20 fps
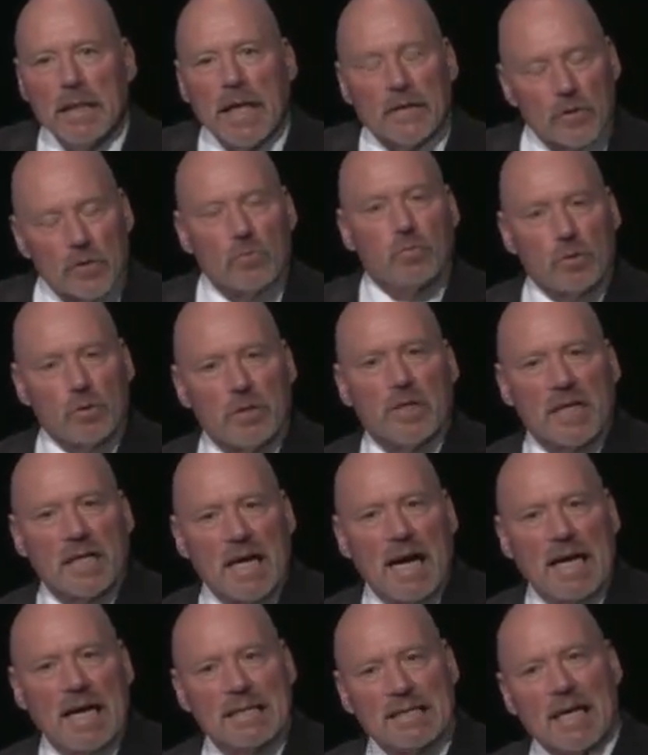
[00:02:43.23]
And the Word of
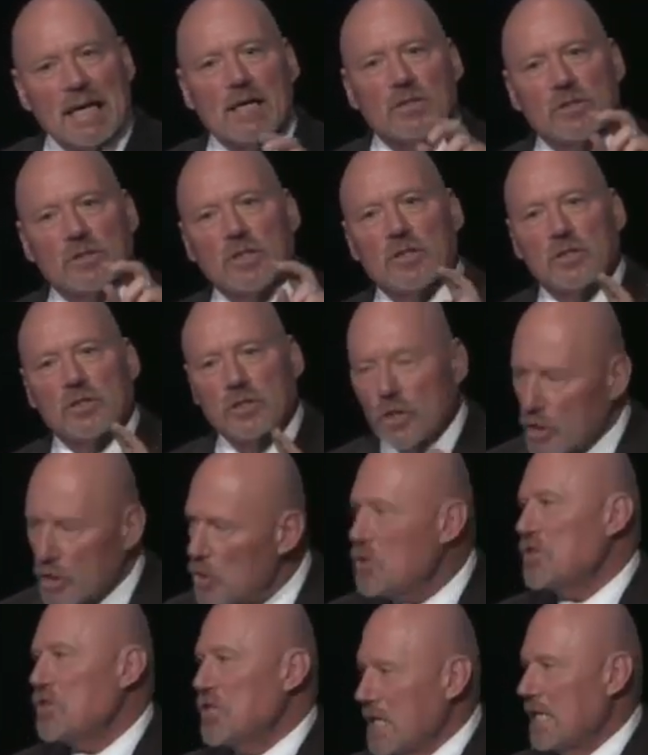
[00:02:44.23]
God tells us two
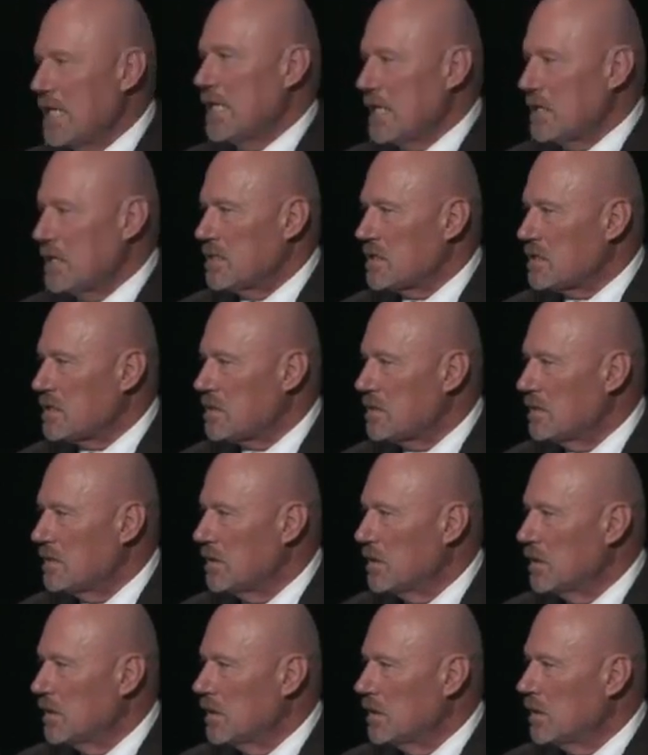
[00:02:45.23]
things
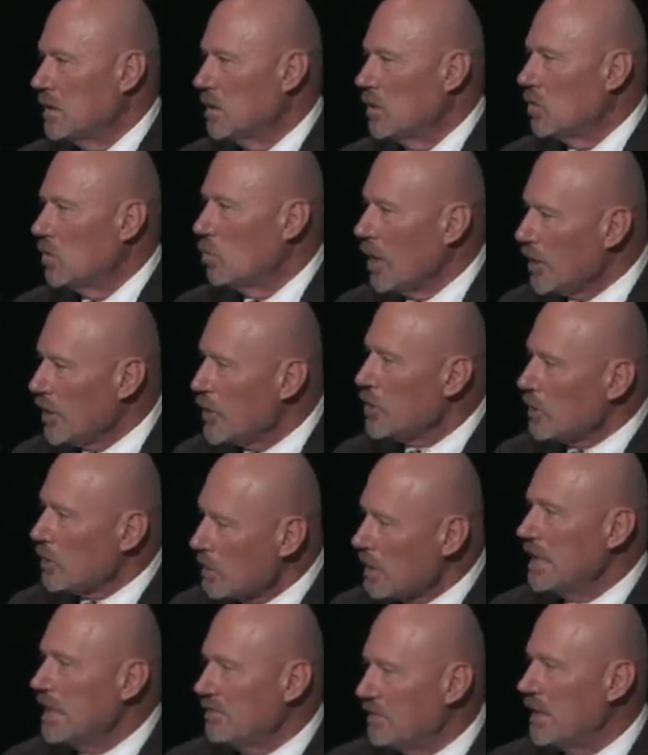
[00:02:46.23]
when you're
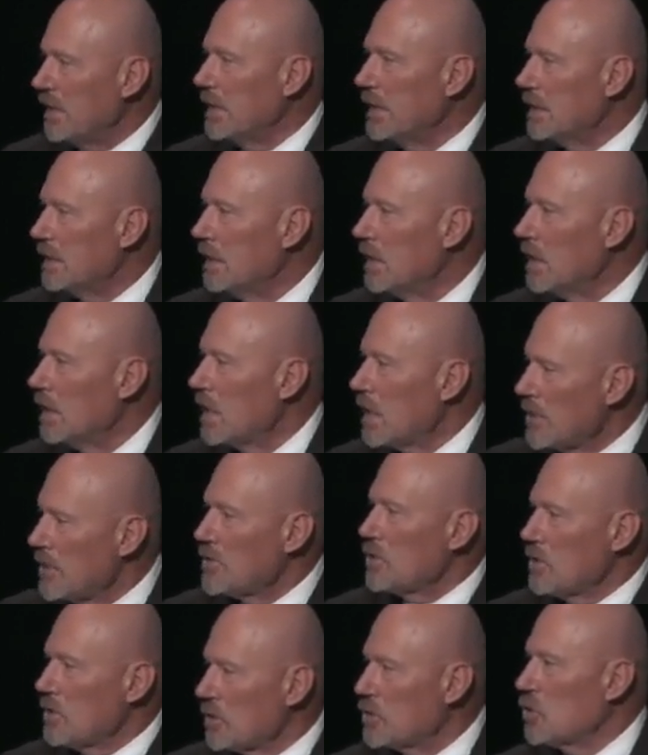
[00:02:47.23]
living
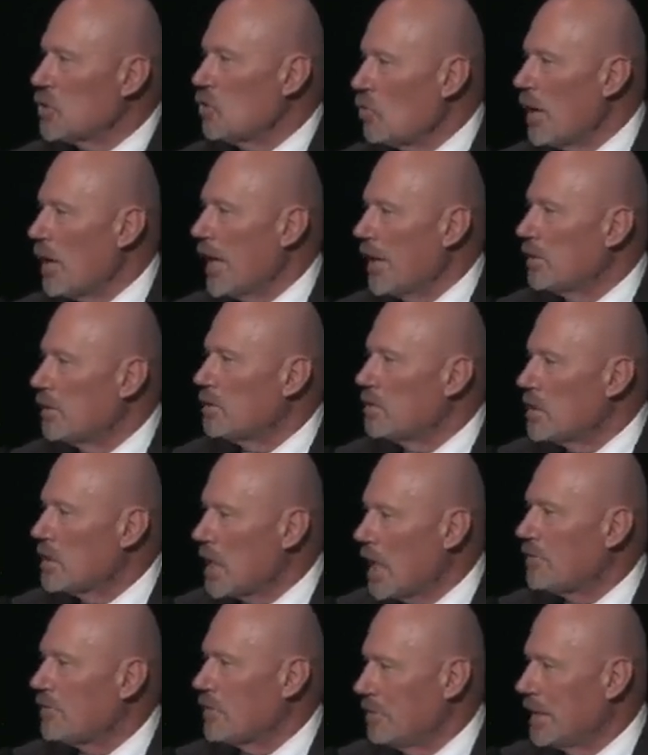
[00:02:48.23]
under a tyrannical
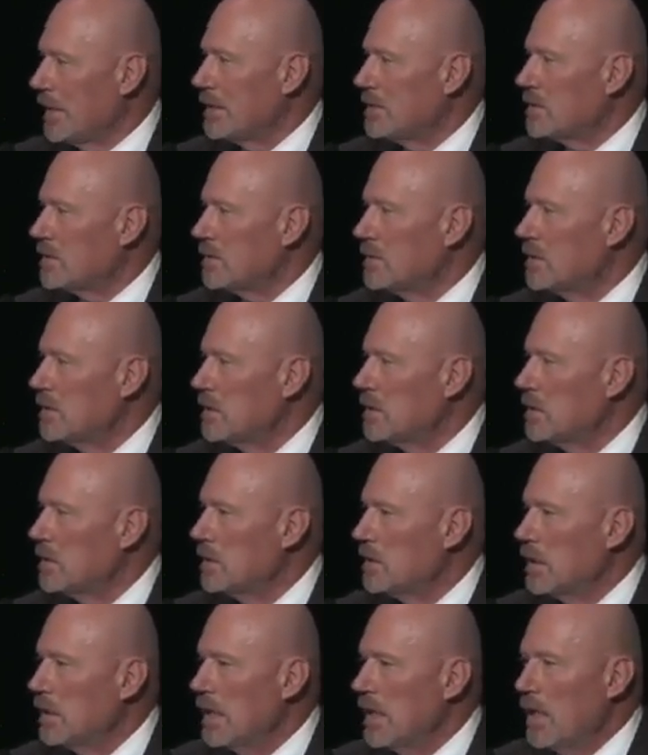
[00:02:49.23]
government.
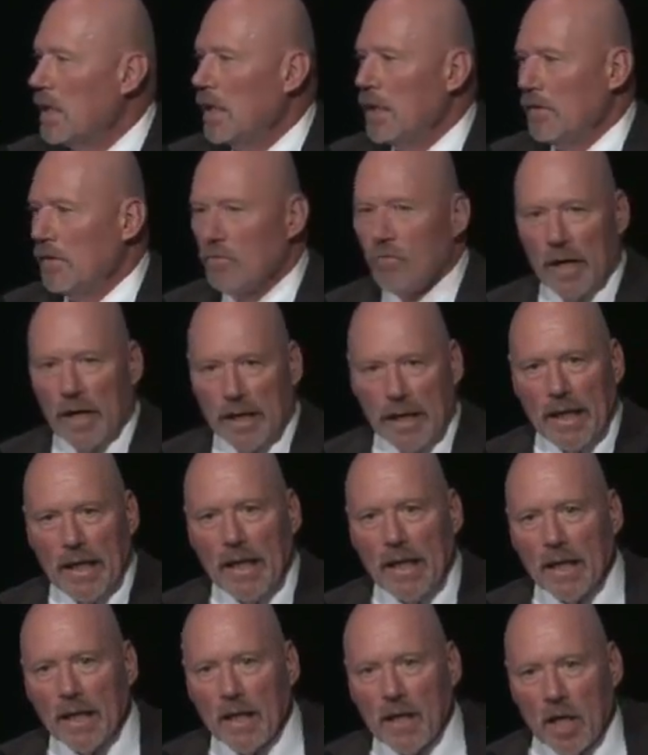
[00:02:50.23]

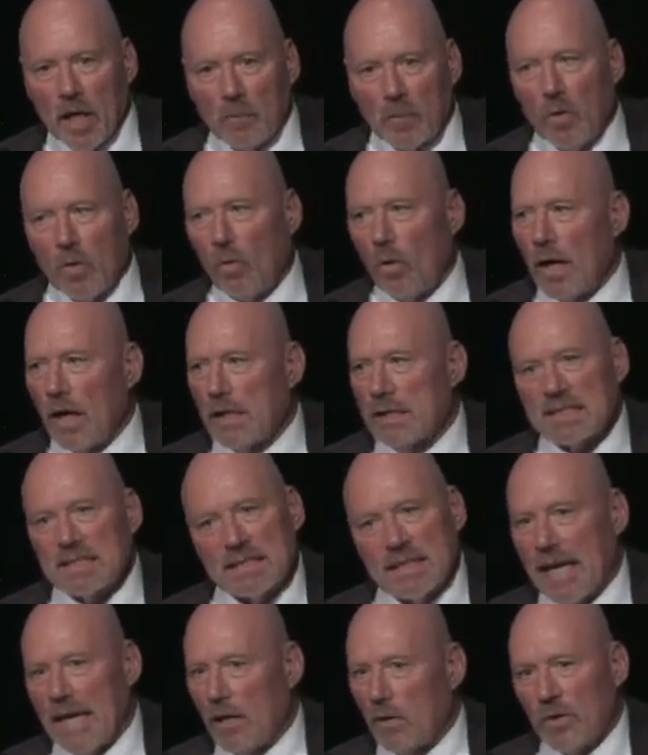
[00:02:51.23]
Ready? Number one,
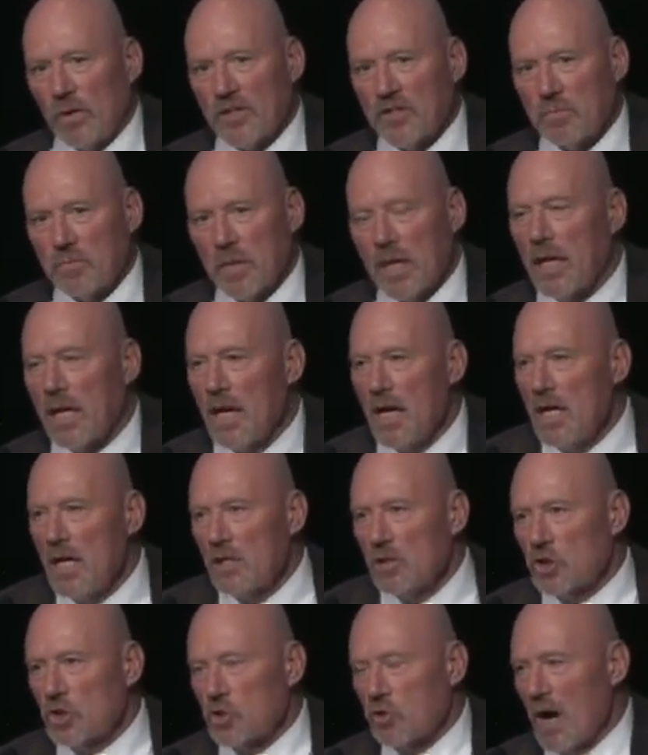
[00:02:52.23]
say it with me.
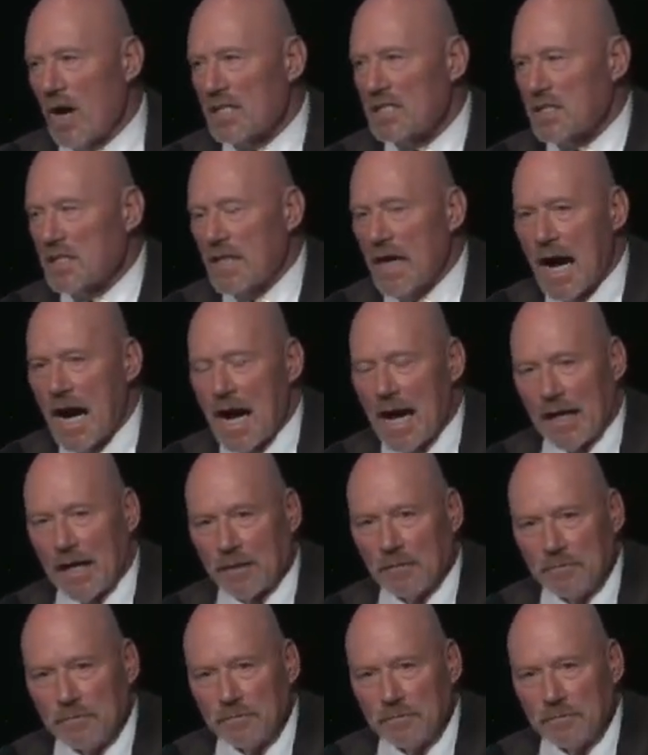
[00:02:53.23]
Trust God.